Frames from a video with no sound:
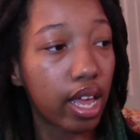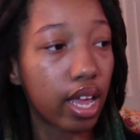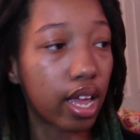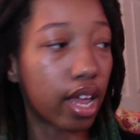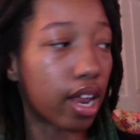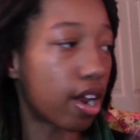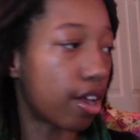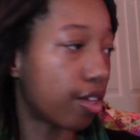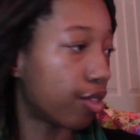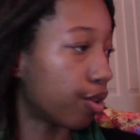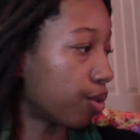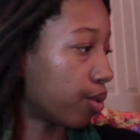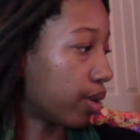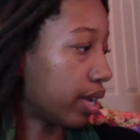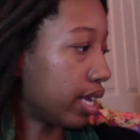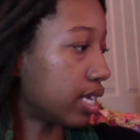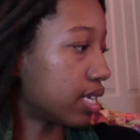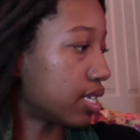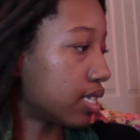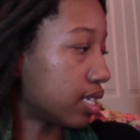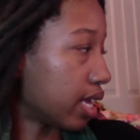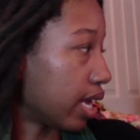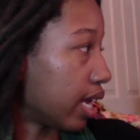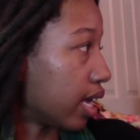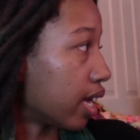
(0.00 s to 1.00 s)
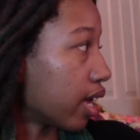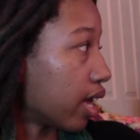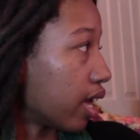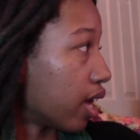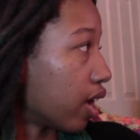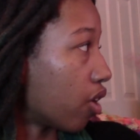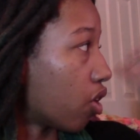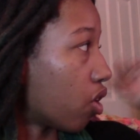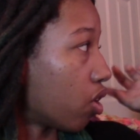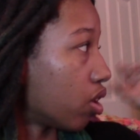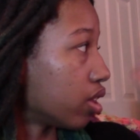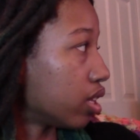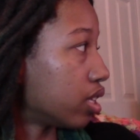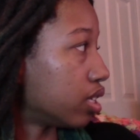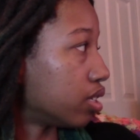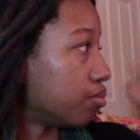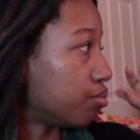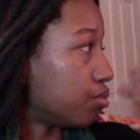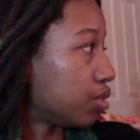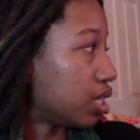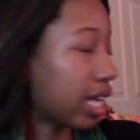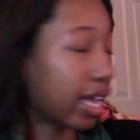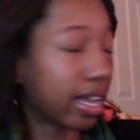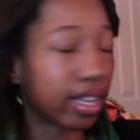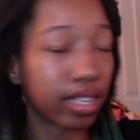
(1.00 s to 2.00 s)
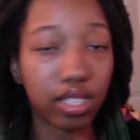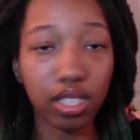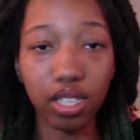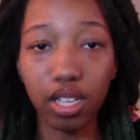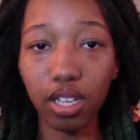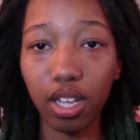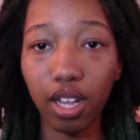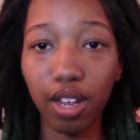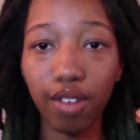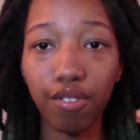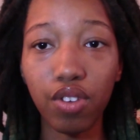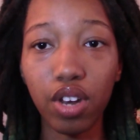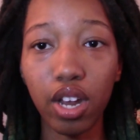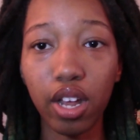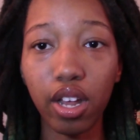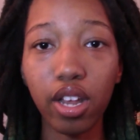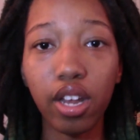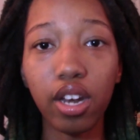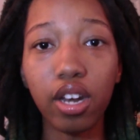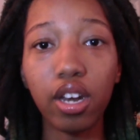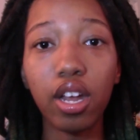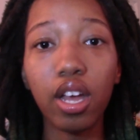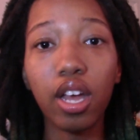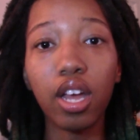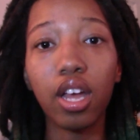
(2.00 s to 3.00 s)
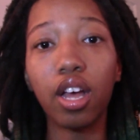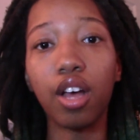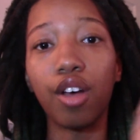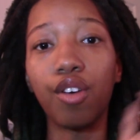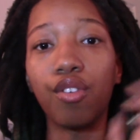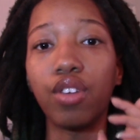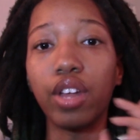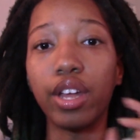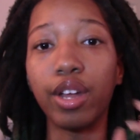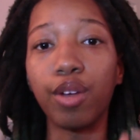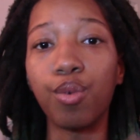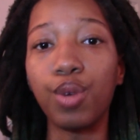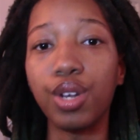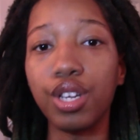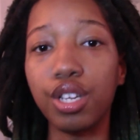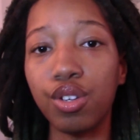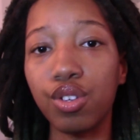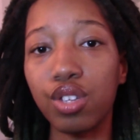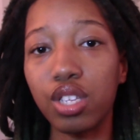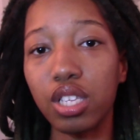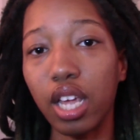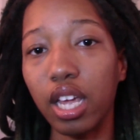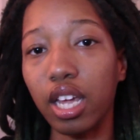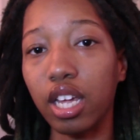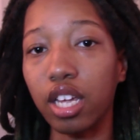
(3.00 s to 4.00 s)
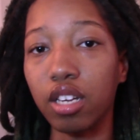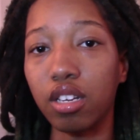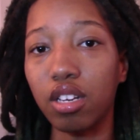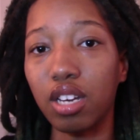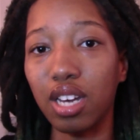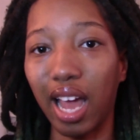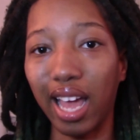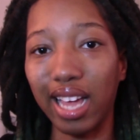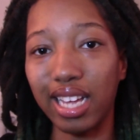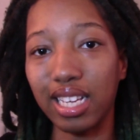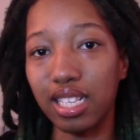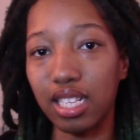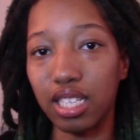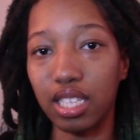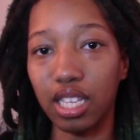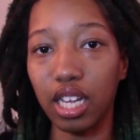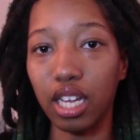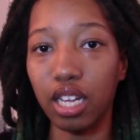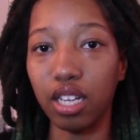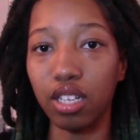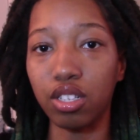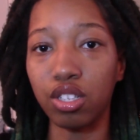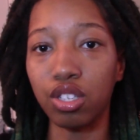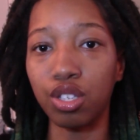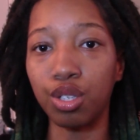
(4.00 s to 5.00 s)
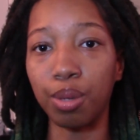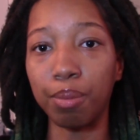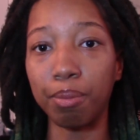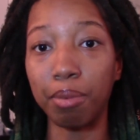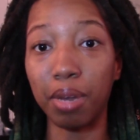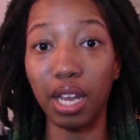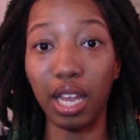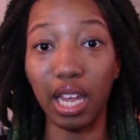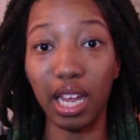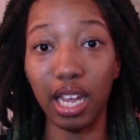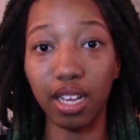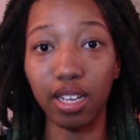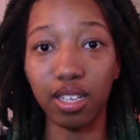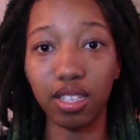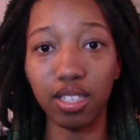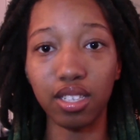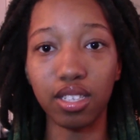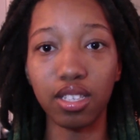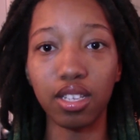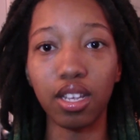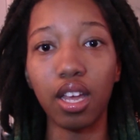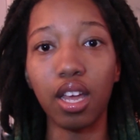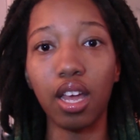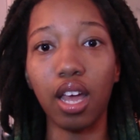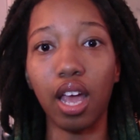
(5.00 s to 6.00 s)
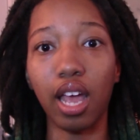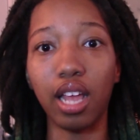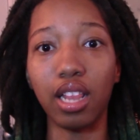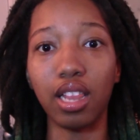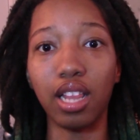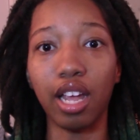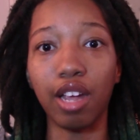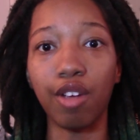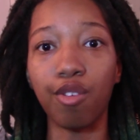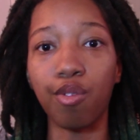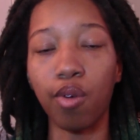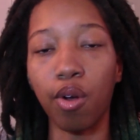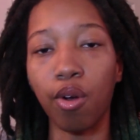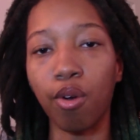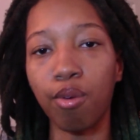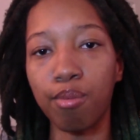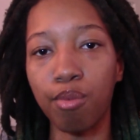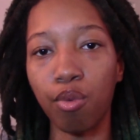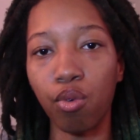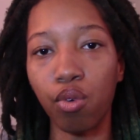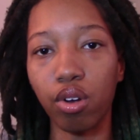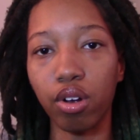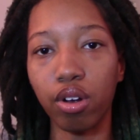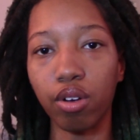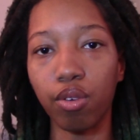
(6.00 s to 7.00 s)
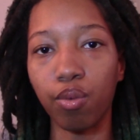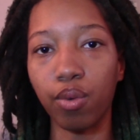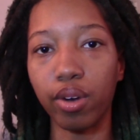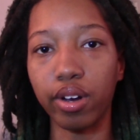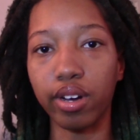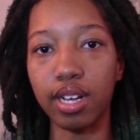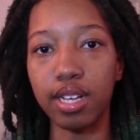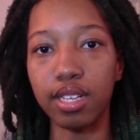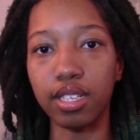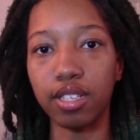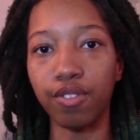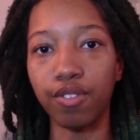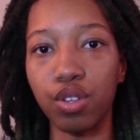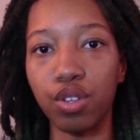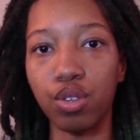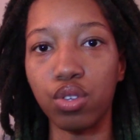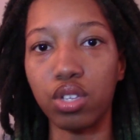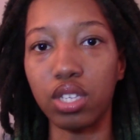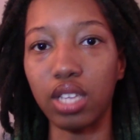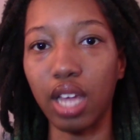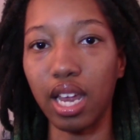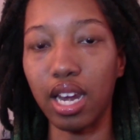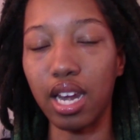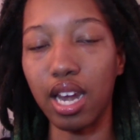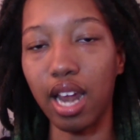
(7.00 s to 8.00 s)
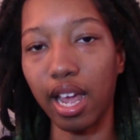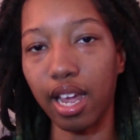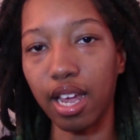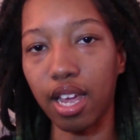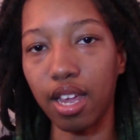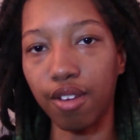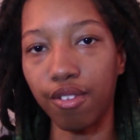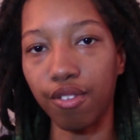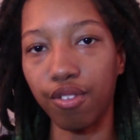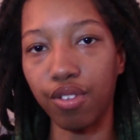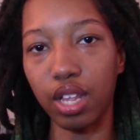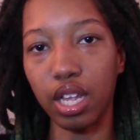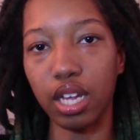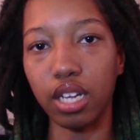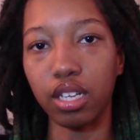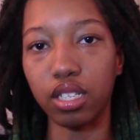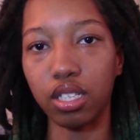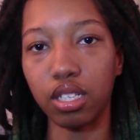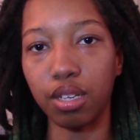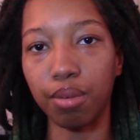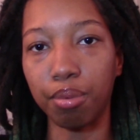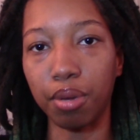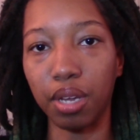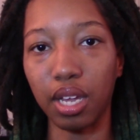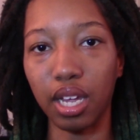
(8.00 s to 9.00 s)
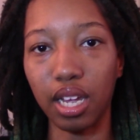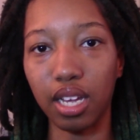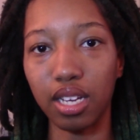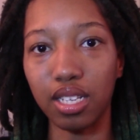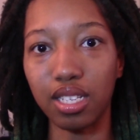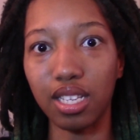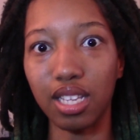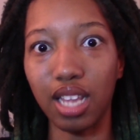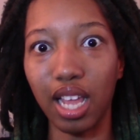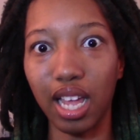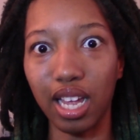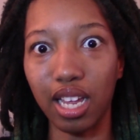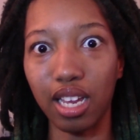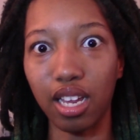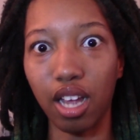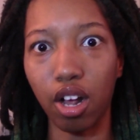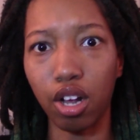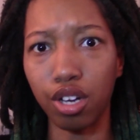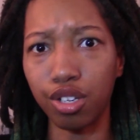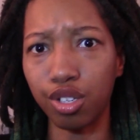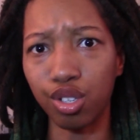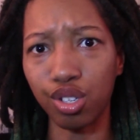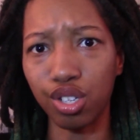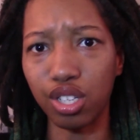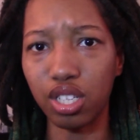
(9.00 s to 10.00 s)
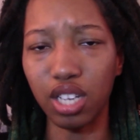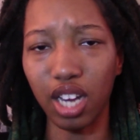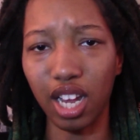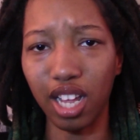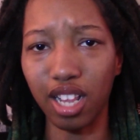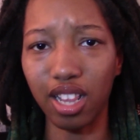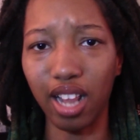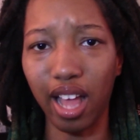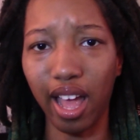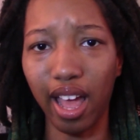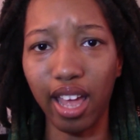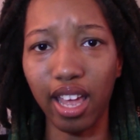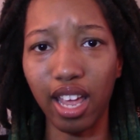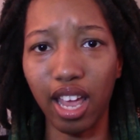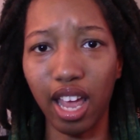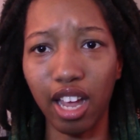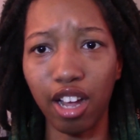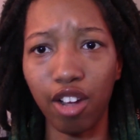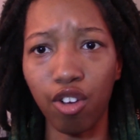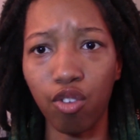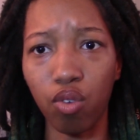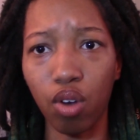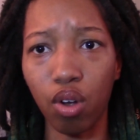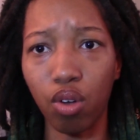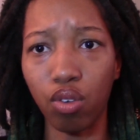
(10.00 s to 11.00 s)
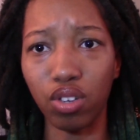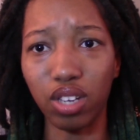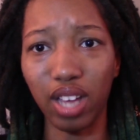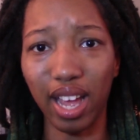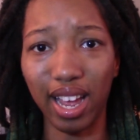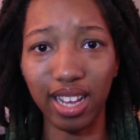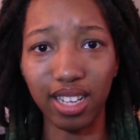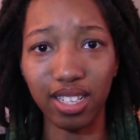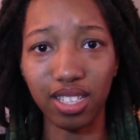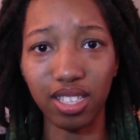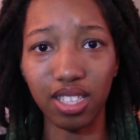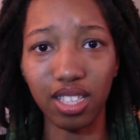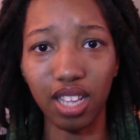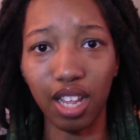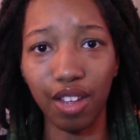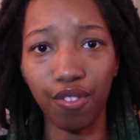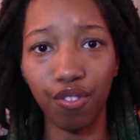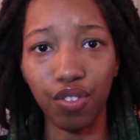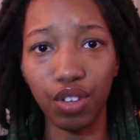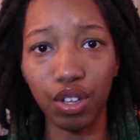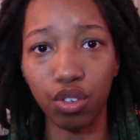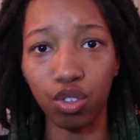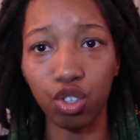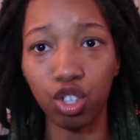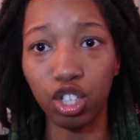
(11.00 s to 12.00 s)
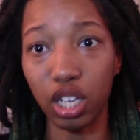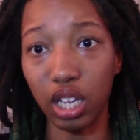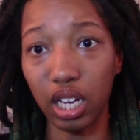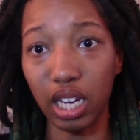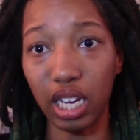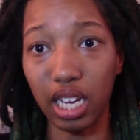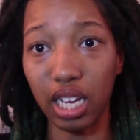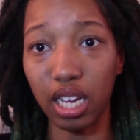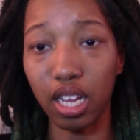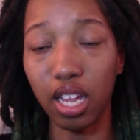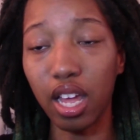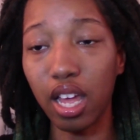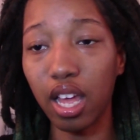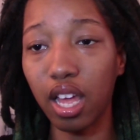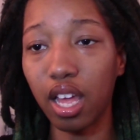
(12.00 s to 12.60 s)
Another way is, like, all the tests that they've done of, like, when you say nice things to plants and they grow more, whereas say negative things to plants, they understand that and grow less. They feel shitty.